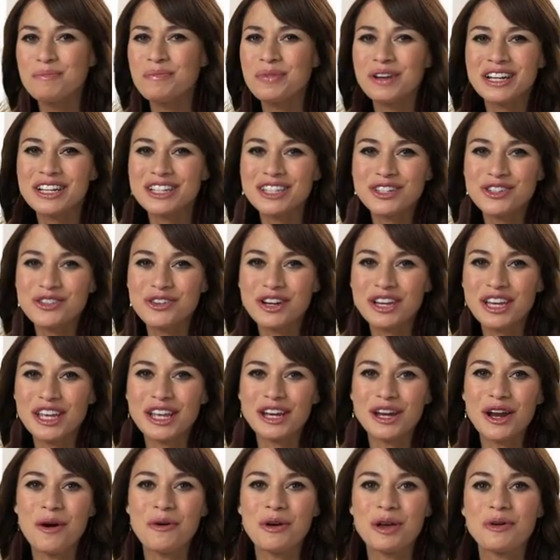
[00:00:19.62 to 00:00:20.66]
But it's
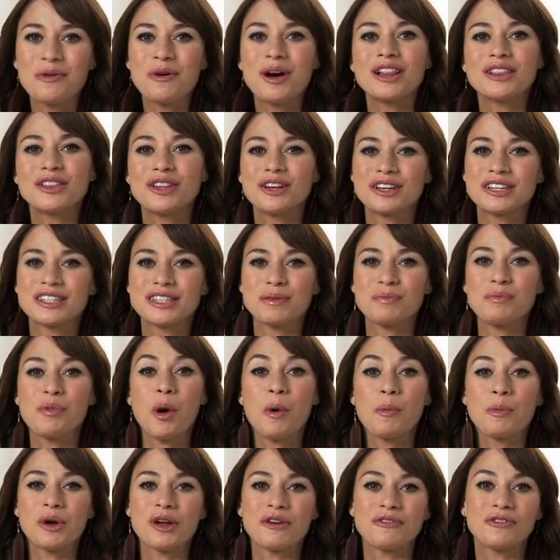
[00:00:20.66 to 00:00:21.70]
tricky knowing what look is
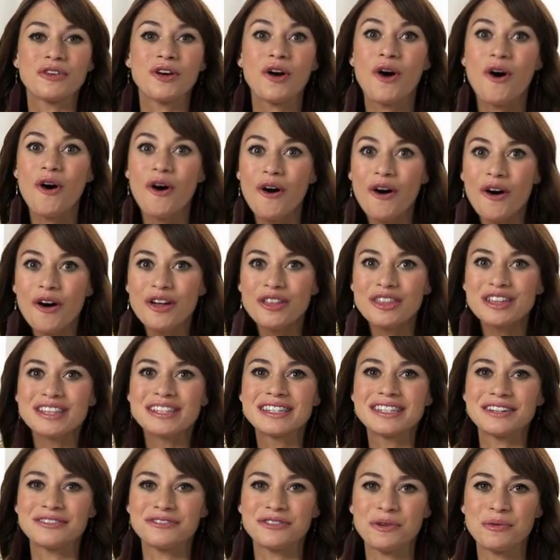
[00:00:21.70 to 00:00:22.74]
appropriate for all
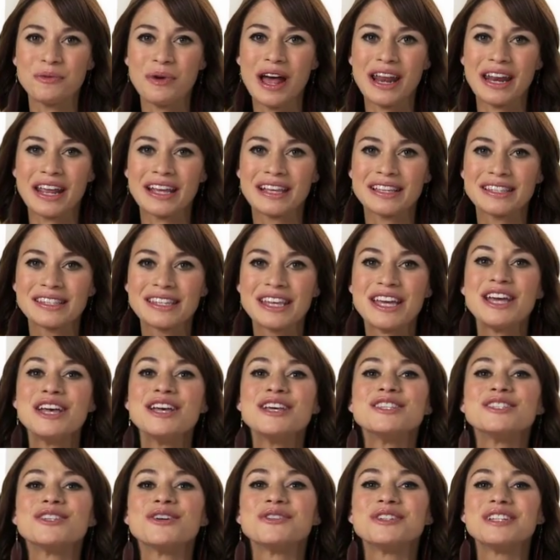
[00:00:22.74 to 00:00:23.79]
these different weddings.
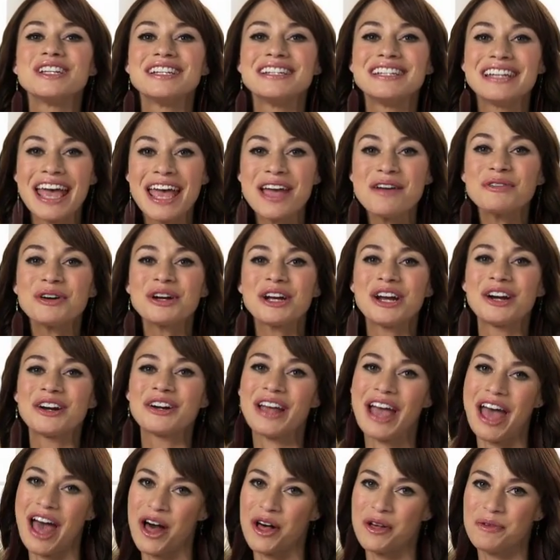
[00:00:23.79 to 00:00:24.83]
So today we're here
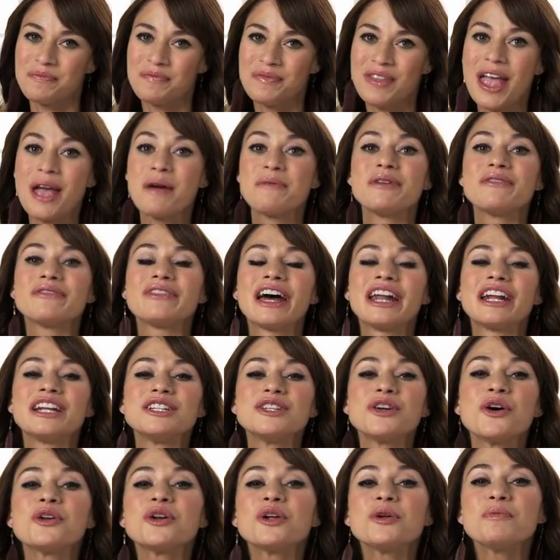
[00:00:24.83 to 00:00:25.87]
to help, and we've got a
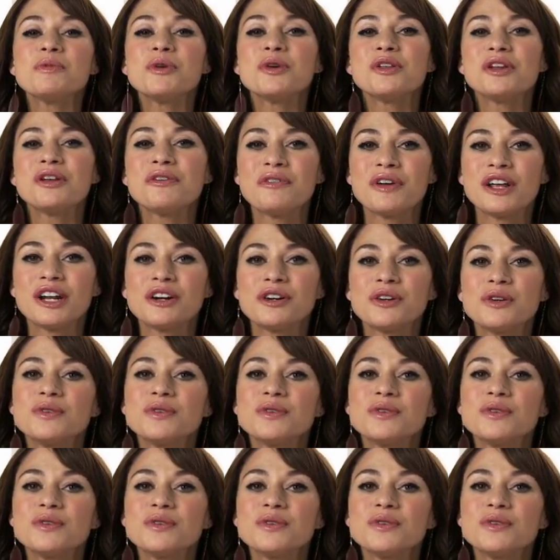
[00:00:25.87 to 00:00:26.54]
total beauty reader